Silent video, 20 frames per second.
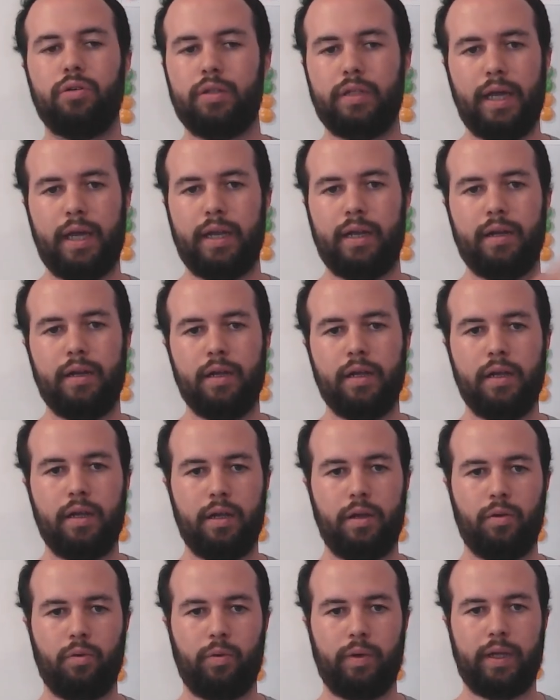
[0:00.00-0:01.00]
then
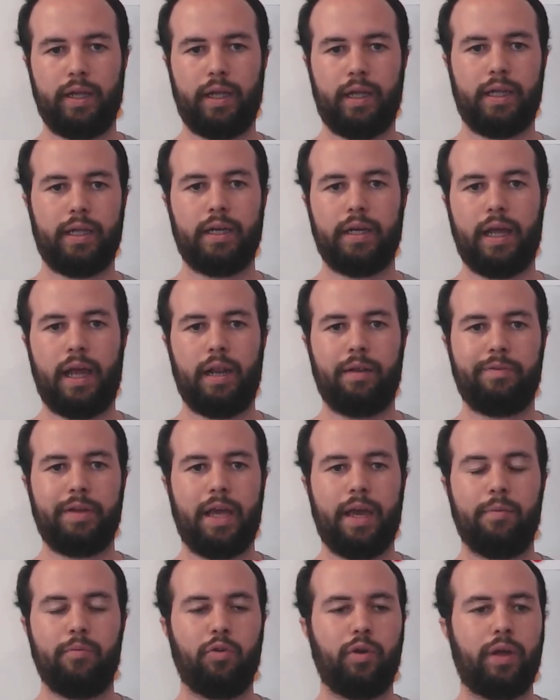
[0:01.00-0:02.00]
in LVM we